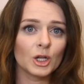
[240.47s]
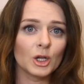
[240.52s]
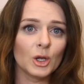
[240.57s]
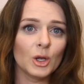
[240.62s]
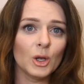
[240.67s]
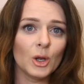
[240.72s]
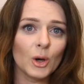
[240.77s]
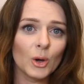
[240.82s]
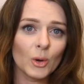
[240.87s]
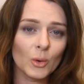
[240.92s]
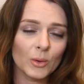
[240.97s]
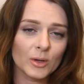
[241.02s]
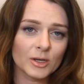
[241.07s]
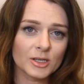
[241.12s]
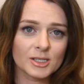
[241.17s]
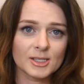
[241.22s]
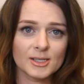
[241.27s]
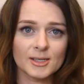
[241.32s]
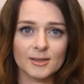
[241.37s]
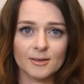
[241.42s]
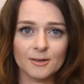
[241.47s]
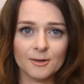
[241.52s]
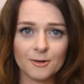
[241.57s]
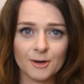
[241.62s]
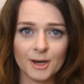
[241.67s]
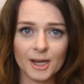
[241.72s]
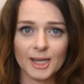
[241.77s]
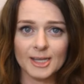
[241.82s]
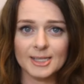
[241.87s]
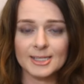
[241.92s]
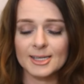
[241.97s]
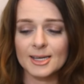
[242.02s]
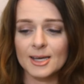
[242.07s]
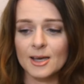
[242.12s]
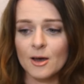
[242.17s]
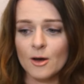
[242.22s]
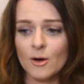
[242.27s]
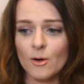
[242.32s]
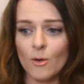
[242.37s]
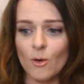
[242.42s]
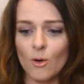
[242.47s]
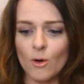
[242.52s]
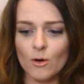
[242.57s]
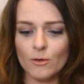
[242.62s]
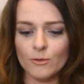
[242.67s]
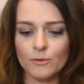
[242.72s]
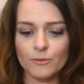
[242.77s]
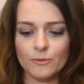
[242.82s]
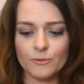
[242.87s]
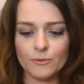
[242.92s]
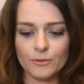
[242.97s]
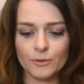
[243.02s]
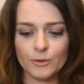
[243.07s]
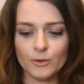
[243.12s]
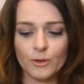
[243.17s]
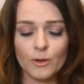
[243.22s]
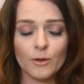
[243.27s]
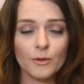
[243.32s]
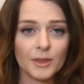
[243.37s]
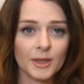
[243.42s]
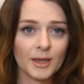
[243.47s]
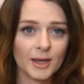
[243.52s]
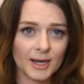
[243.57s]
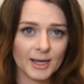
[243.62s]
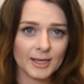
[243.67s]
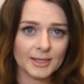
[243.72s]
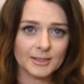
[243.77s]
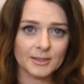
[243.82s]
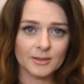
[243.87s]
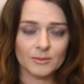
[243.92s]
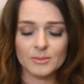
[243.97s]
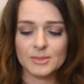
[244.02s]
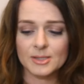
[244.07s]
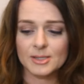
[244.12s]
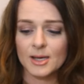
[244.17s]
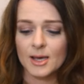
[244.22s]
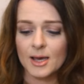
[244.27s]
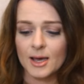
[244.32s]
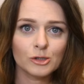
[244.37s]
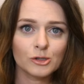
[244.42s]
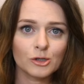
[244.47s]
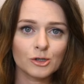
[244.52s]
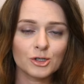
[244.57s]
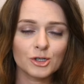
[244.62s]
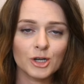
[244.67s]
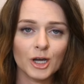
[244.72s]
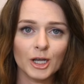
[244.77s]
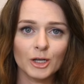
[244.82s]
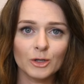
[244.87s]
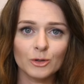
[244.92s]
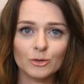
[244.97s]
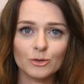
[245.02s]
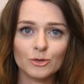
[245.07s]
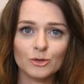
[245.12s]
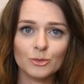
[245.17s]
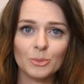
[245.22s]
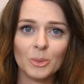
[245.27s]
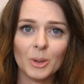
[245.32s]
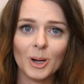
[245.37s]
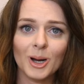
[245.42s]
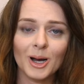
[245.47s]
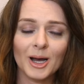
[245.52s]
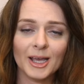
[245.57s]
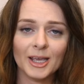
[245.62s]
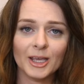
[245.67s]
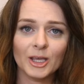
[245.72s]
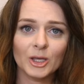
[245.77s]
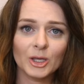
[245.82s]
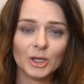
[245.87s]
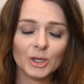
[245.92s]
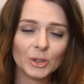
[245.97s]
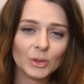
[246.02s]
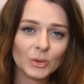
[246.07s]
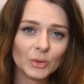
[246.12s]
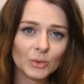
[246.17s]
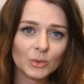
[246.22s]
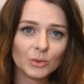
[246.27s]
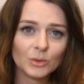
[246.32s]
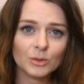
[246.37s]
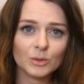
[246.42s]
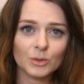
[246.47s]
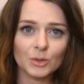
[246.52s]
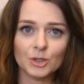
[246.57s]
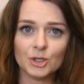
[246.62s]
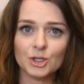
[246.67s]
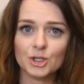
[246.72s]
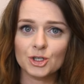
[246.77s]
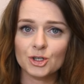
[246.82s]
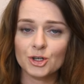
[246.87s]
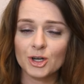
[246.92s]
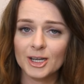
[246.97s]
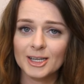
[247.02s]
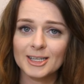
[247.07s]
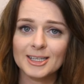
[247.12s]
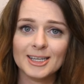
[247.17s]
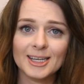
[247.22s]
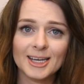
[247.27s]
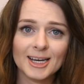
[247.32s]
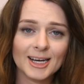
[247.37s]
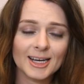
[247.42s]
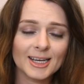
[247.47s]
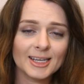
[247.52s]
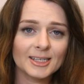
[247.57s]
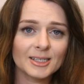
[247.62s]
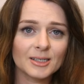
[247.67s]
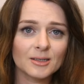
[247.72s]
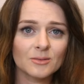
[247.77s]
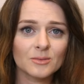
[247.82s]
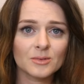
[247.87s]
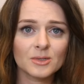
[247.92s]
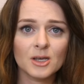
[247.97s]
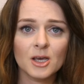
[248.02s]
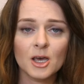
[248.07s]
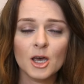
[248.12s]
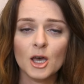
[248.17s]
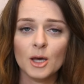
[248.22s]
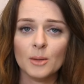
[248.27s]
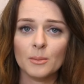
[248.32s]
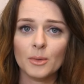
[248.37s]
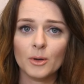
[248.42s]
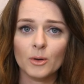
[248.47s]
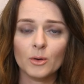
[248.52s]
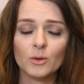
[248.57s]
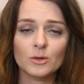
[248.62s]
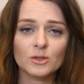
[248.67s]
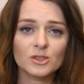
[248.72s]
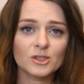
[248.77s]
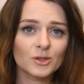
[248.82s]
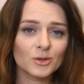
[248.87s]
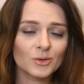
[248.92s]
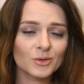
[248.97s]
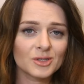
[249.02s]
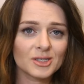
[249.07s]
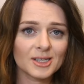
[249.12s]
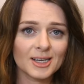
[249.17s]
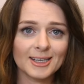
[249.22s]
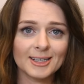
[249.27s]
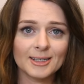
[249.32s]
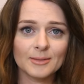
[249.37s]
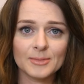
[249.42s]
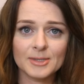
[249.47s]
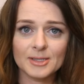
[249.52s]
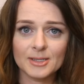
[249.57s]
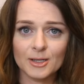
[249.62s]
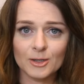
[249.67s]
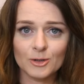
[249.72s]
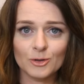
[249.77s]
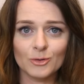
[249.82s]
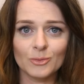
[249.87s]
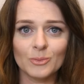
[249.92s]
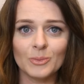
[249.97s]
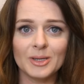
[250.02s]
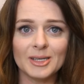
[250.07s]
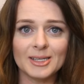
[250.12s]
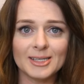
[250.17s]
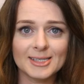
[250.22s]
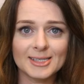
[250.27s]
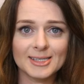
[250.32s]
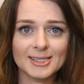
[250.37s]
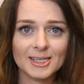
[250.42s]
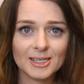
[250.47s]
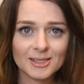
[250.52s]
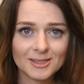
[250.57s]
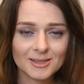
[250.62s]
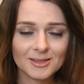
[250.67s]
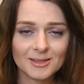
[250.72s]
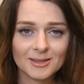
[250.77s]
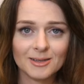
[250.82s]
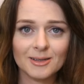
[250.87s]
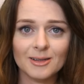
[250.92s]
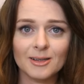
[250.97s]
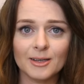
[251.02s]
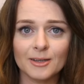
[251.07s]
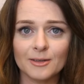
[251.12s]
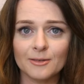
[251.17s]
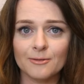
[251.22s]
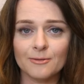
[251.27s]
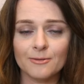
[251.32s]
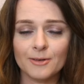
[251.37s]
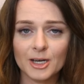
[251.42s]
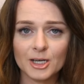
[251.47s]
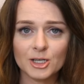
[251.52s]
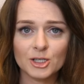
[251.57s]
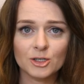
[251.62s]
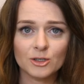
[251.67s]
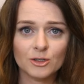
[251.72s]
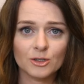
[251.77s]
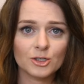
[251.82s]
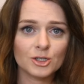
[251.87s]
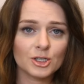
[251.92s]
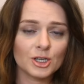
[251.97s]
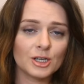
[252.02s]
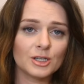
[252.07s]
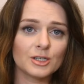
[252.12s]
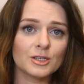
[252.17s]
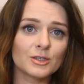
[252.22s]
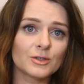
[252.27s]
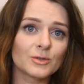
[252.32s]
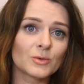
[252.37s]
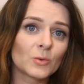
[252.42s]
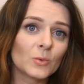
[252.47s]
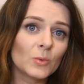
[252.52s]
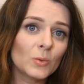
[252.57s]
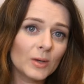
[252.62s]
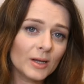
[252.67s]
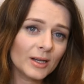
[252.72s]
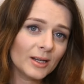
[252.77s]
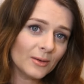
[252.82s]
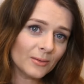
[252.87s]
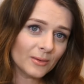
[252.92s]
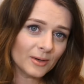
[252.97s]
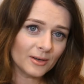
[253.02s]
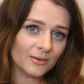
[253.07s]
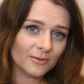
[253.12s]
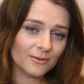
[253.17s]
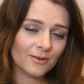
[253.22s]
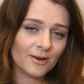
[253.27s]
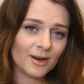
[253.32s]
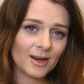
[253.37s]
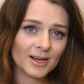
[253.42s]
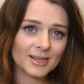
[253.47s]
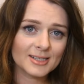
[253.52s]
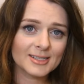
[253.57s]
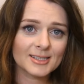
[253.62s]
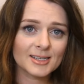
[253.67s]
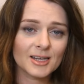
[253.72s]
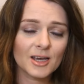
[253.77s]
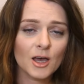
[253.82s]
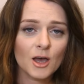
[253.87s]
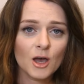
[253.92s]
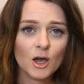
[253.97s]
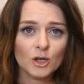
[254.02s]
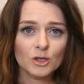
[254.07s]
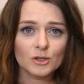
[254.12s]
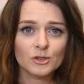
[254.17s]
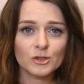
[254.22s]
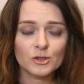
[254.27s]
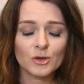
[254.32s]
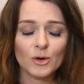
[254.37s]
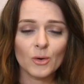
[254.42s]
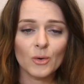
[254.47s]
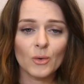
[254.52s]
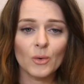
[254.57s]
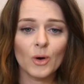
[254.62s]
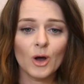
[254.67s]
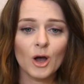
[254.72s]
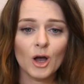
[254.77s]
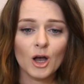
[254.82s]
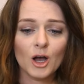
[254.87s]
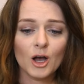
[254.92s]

lowest grade of clothing items. Also try not to buy cute or trendy items because those items tend to be seasonal and fashion changes really fast. So